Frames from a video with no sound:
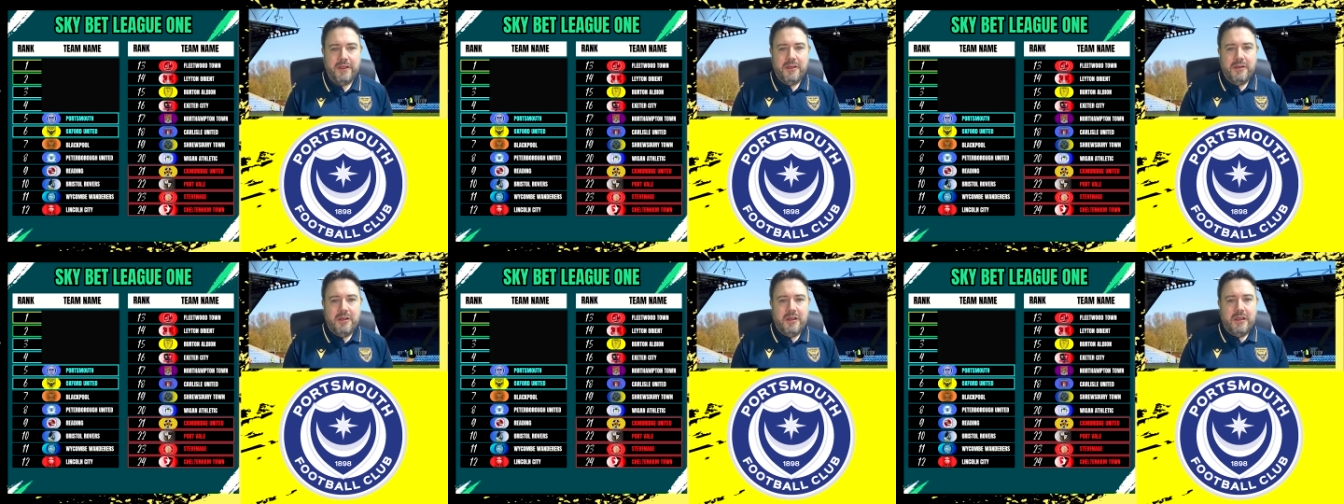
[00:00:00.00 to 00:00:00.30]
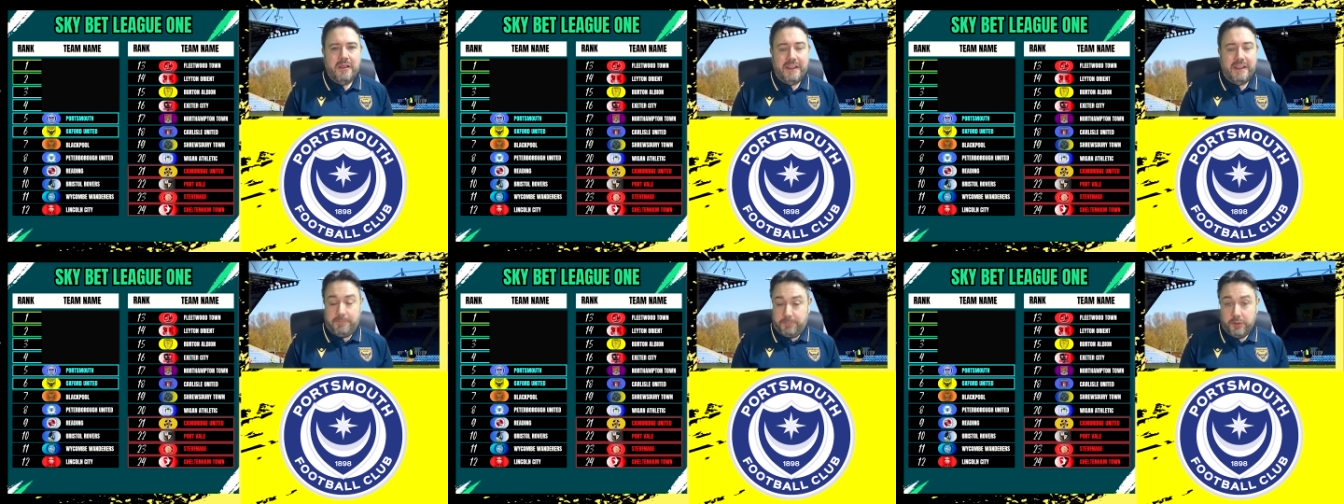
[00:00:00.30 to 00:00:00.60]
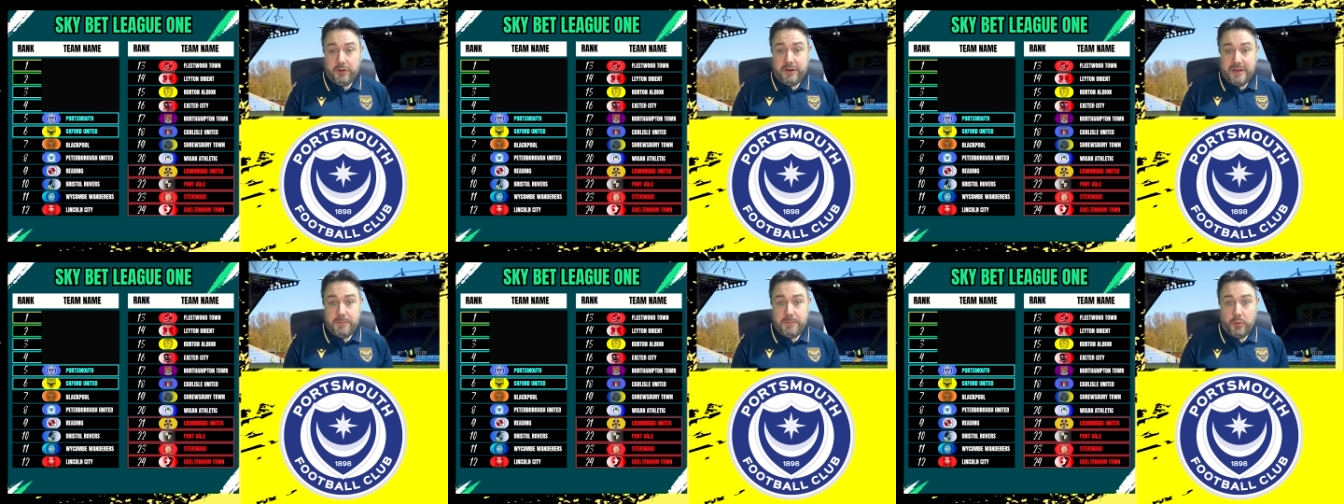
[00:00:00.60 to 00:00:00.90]
they've
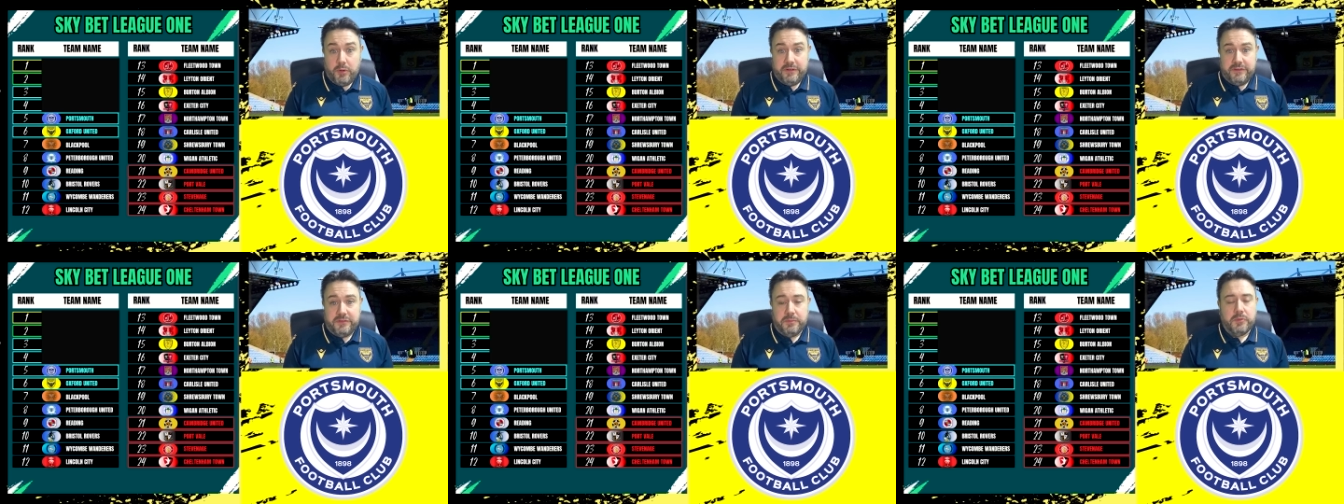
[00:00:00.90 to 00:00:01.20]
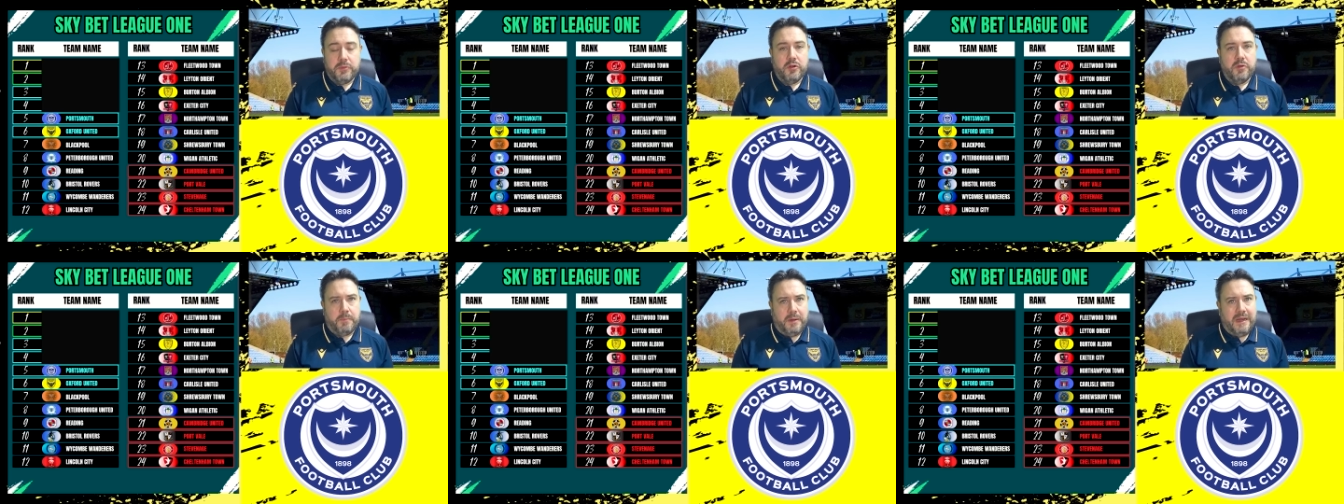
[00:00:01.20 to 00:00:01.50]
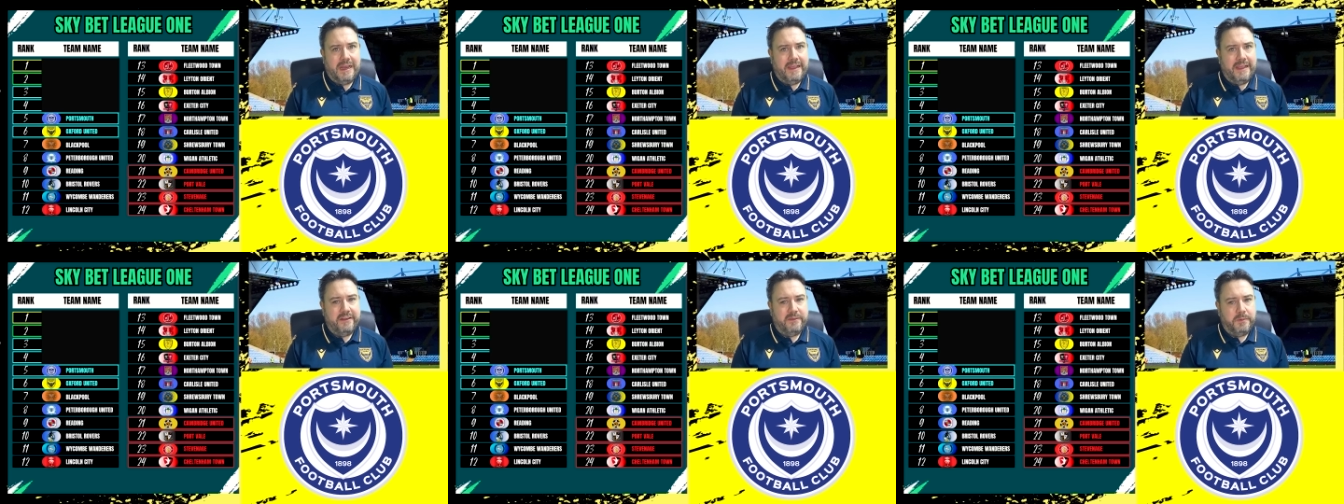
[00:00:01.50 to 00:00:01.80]
certainly brought in some good
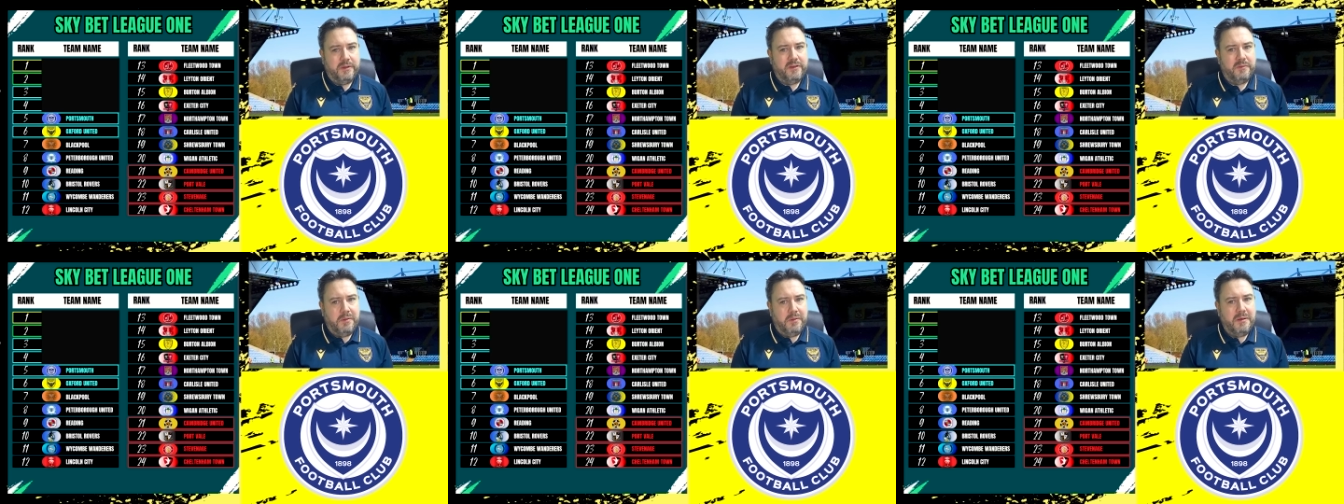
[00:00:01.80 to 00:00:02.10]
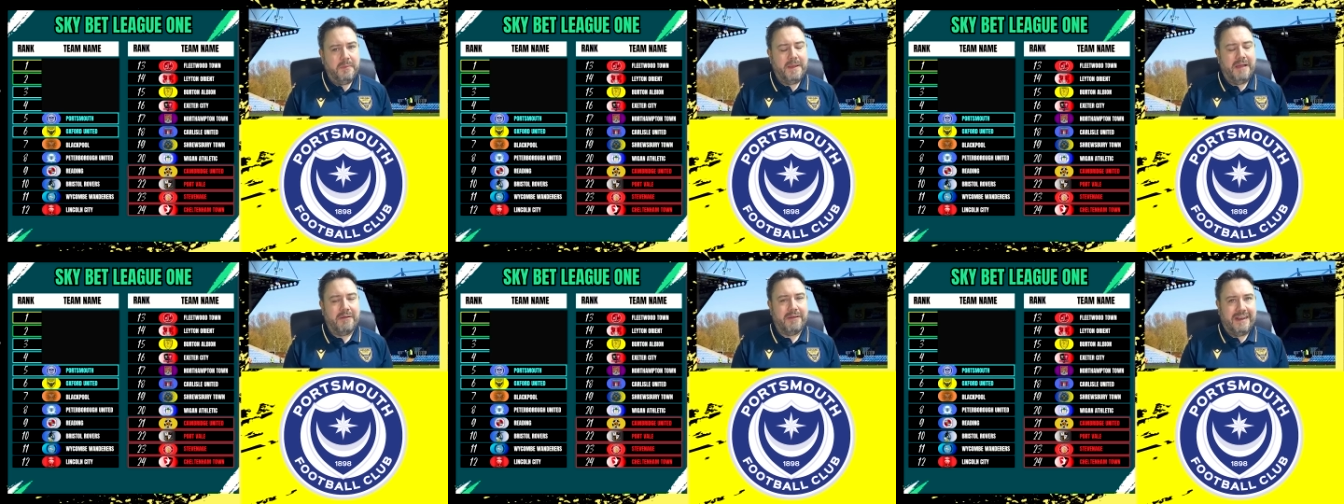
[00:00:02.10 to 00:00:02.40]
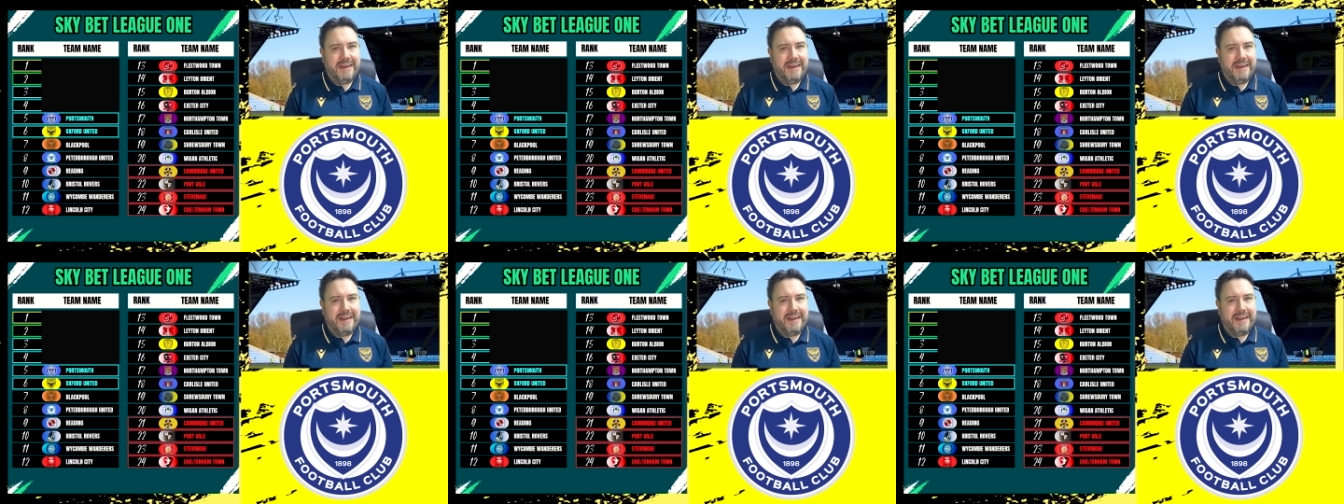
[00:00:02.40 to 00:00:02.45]
players, but it's been about